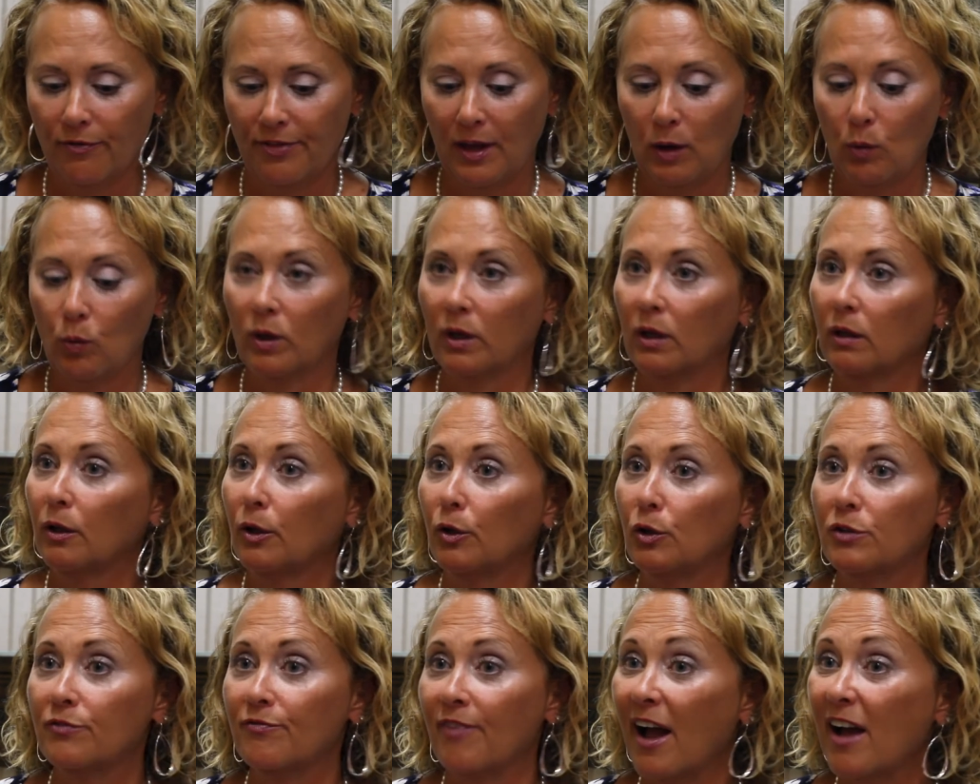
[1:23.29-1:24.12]
they want to
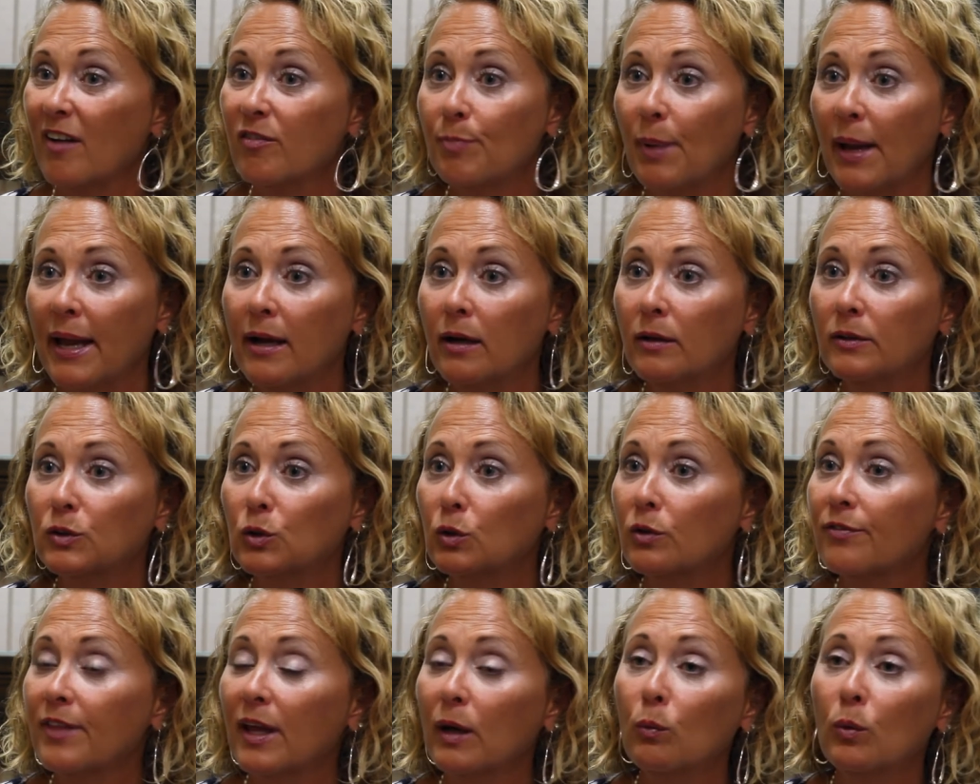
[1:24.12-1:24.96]
lose 5 pounds
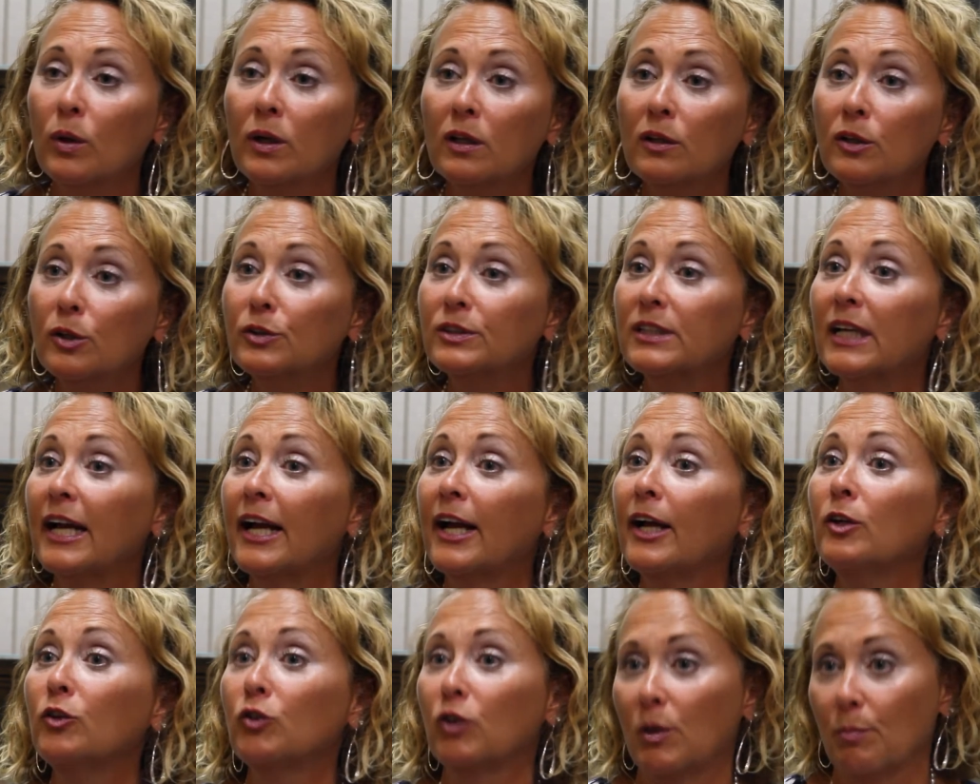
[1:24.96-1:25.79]
or if they want to lose
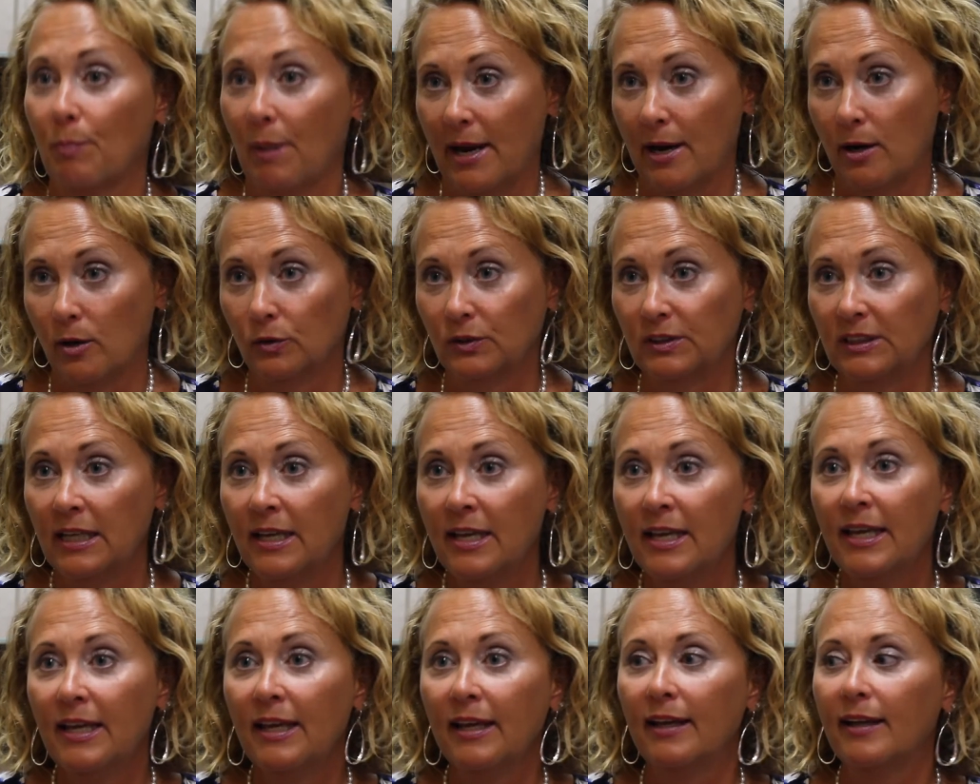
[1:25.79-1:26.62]
100 pounds,
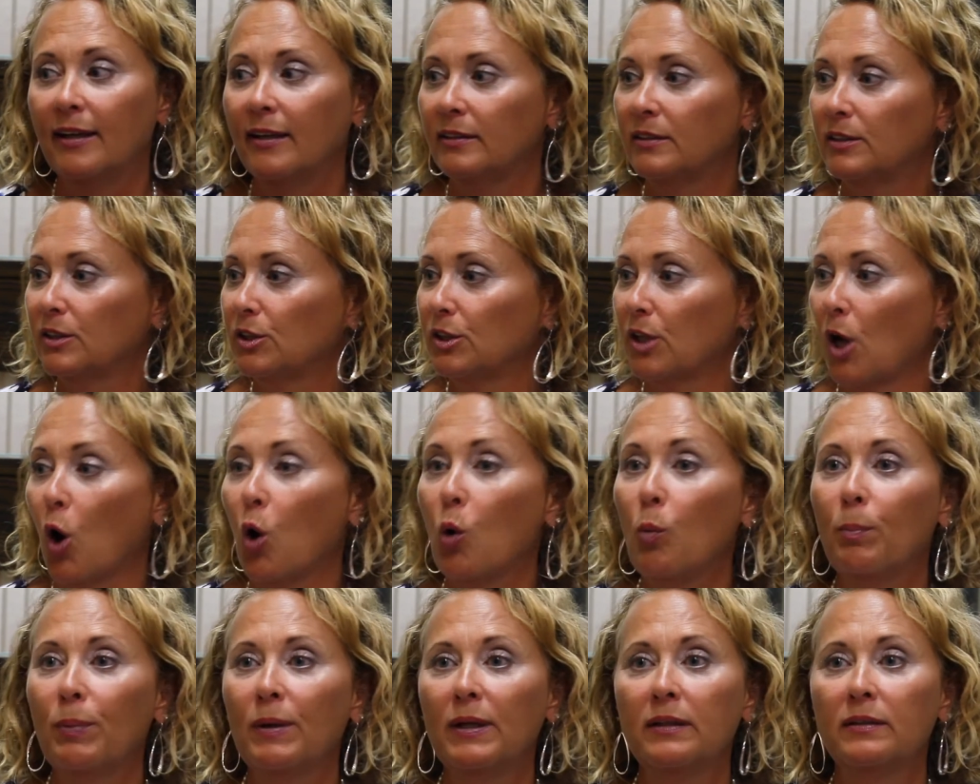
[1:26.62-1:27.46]
it's
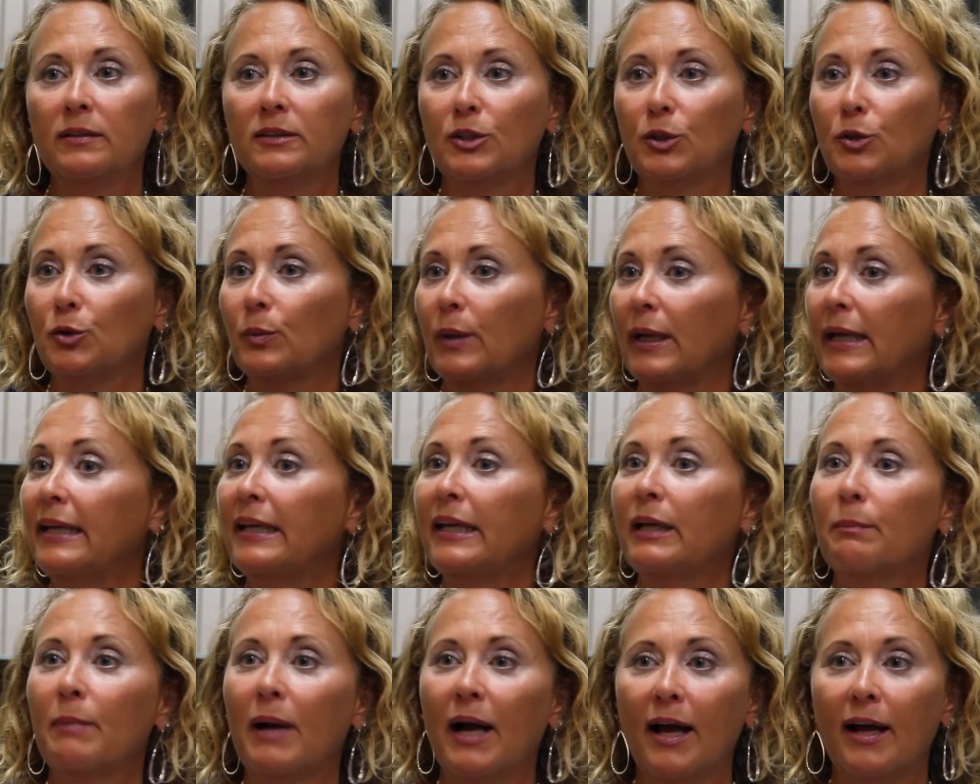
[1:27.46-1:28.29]
open to
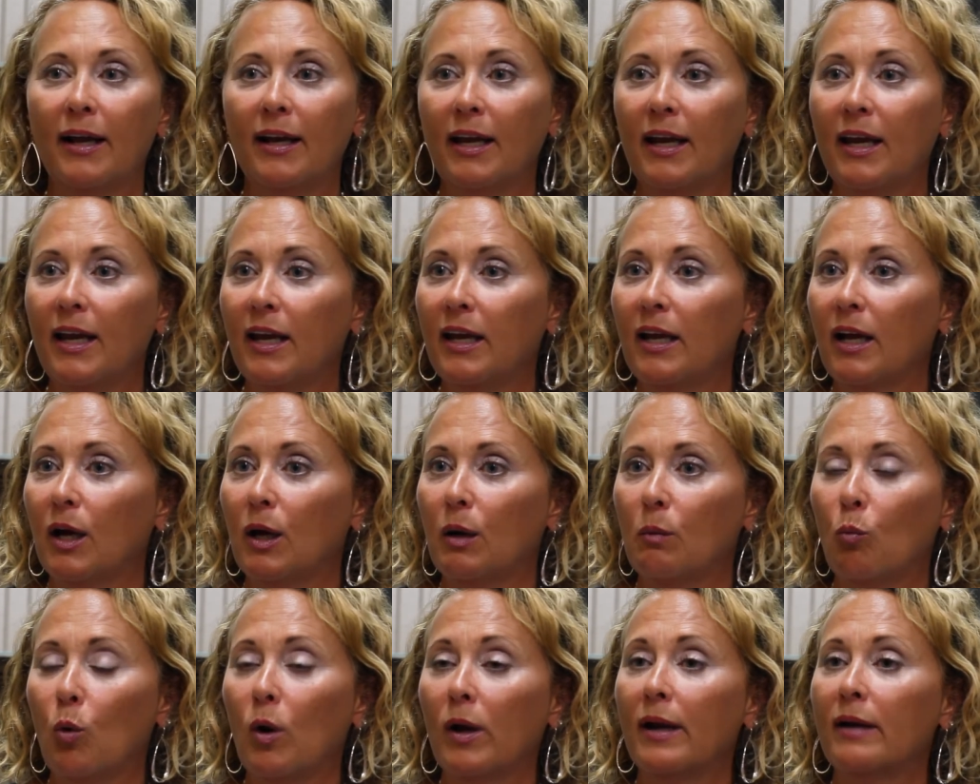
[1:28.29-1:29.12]
anybody,
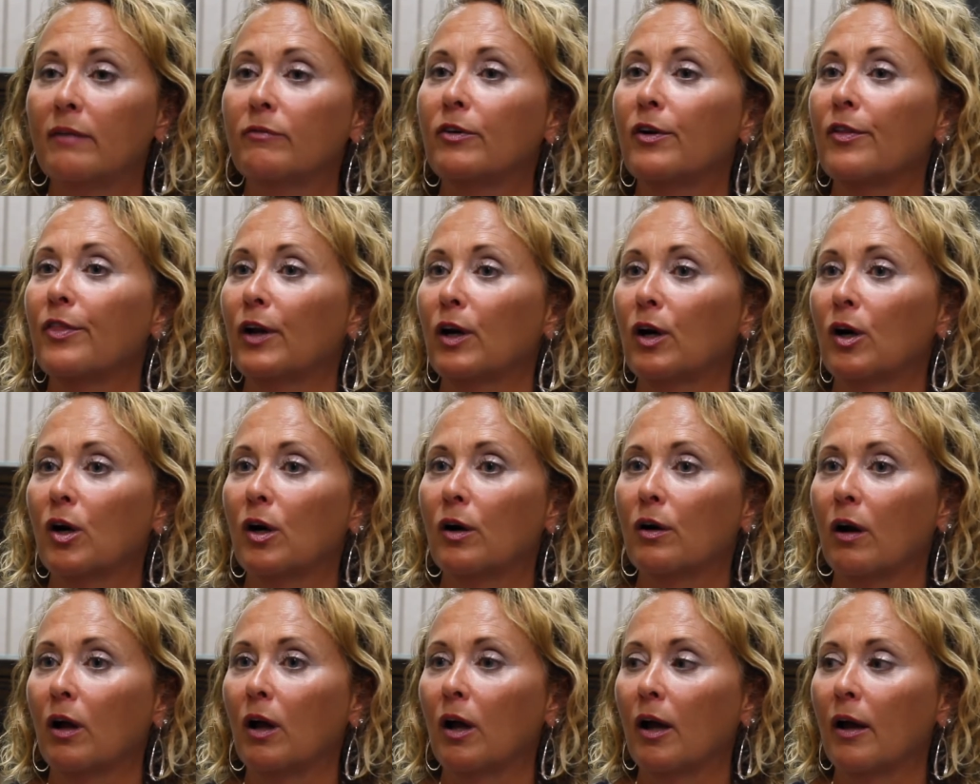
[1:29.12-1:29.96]
whatever
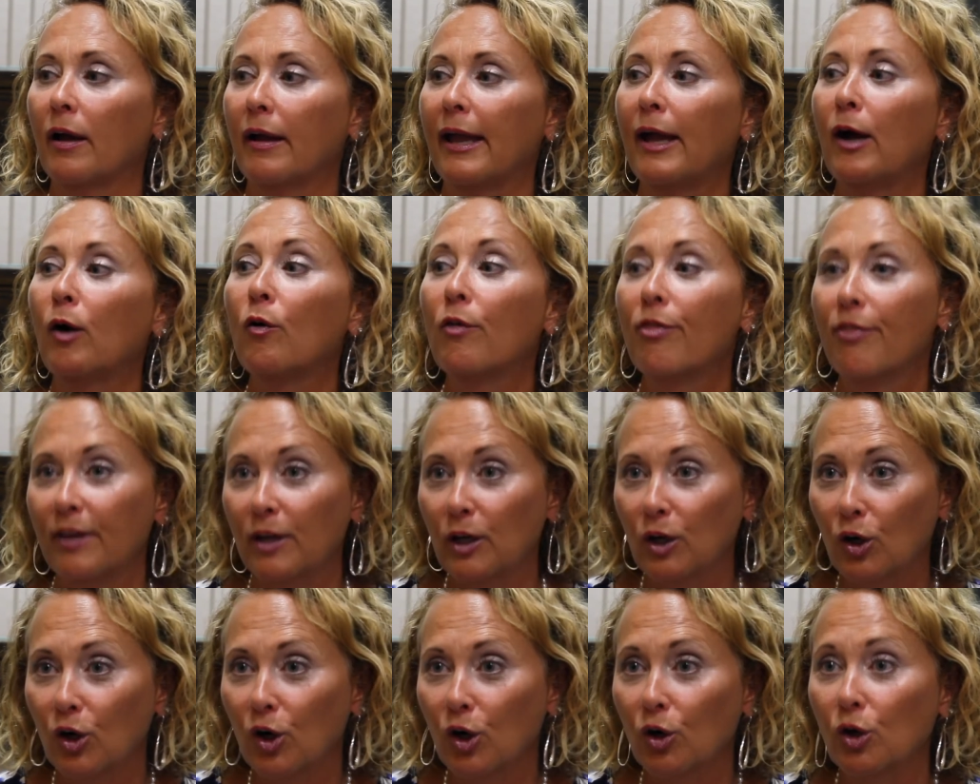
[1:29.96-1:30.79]
their
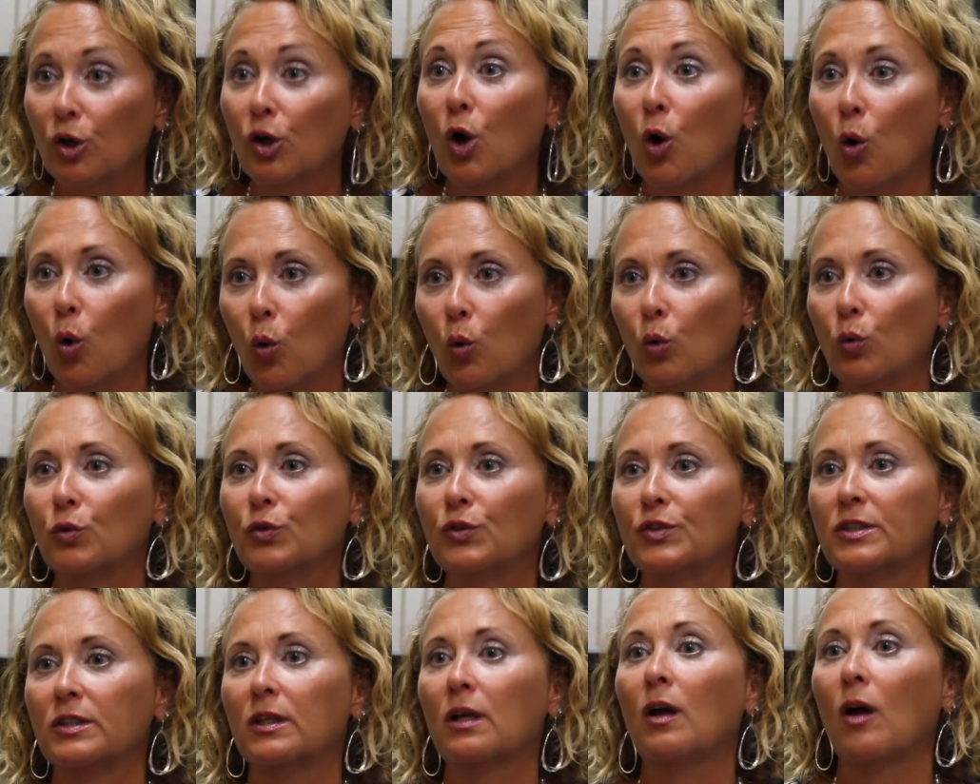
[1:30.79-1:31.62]
healthier
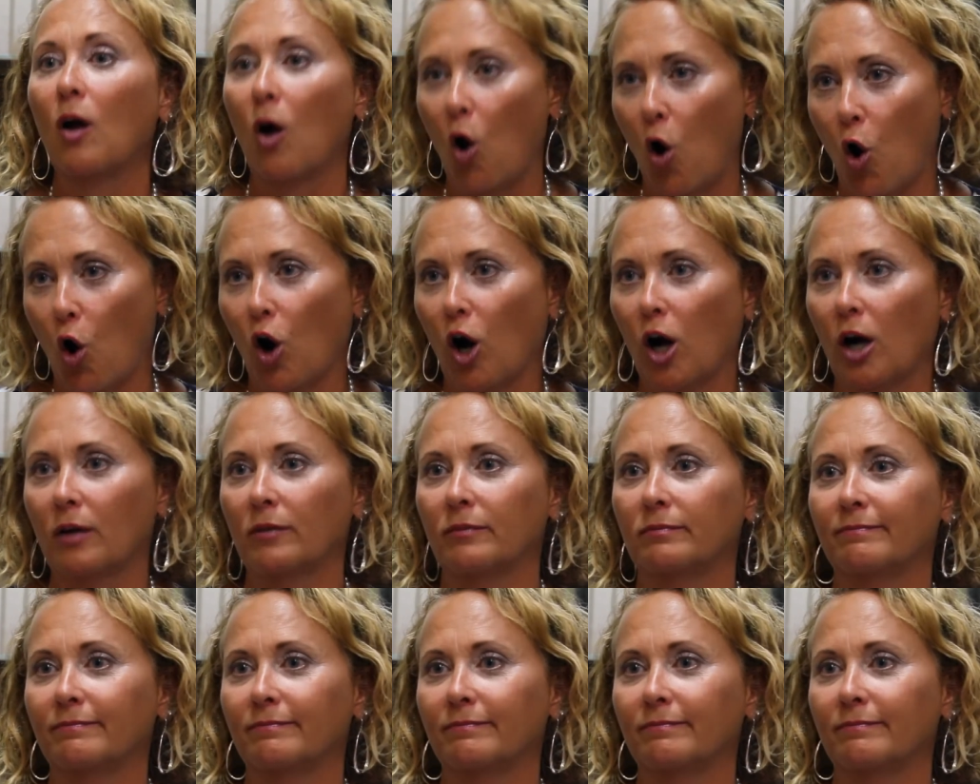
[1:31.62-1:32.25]
goals are.